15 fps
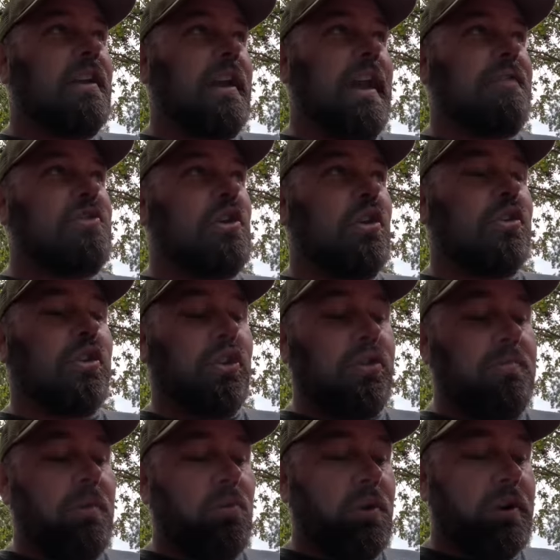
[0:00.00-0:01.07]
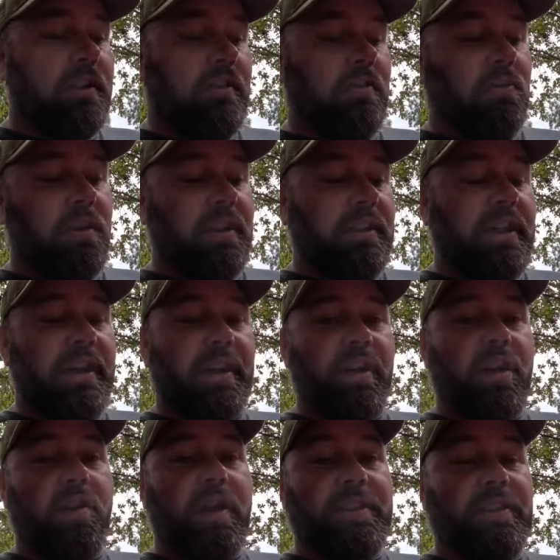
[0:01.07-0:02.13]
I have no clue, but we're gonna let it
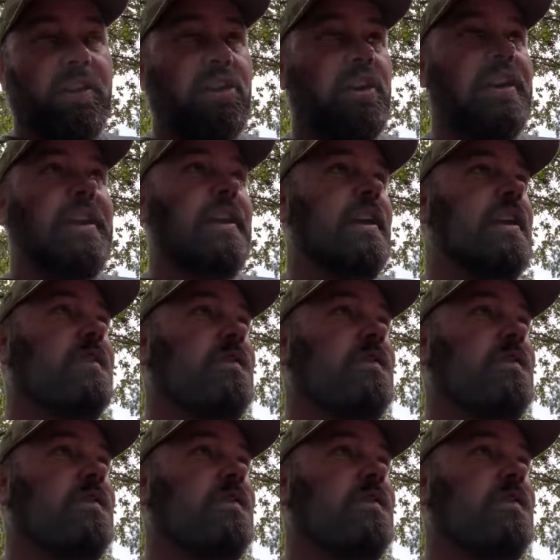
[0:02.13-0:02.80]
go at the creek.